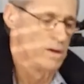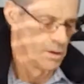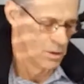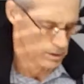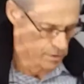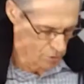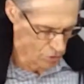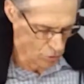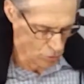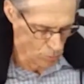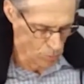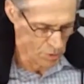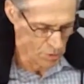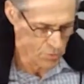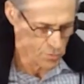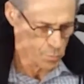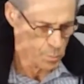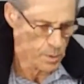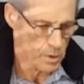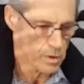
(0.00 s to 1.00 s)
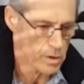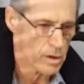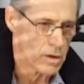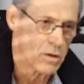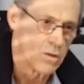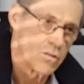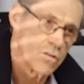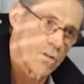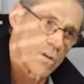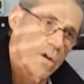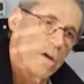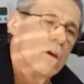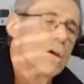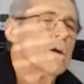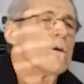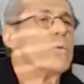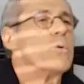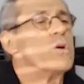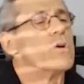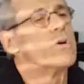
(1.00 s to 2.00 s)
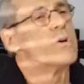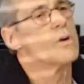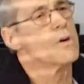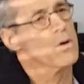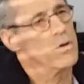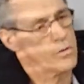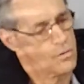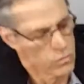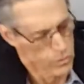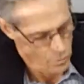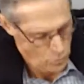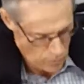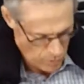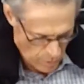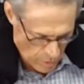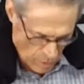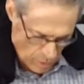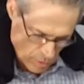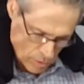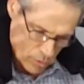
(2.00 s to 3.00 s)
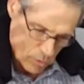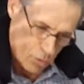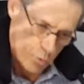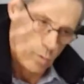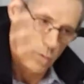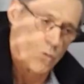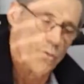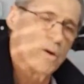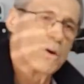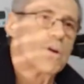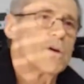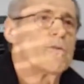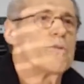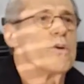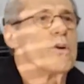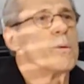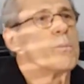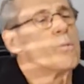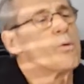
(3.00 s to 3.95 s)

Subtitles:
in the human experience. We could also do very, very